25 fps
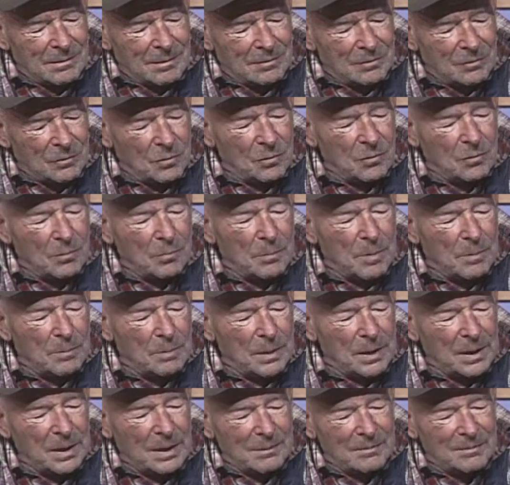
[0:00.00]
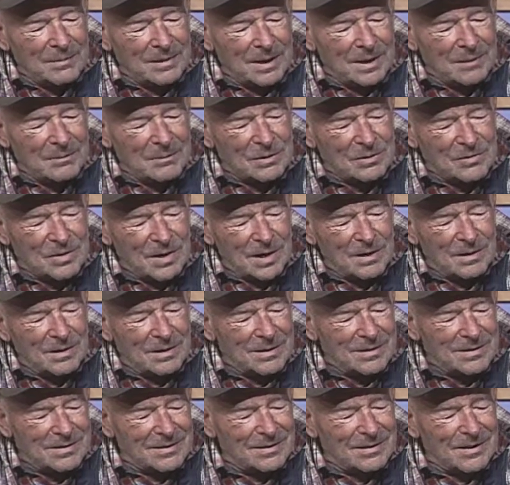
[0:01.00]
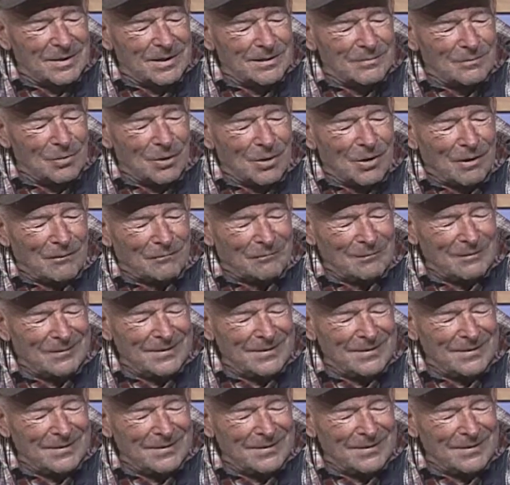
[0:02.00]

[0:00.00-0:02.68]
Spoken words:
go over to my pickup and take my side cuts and cut them off.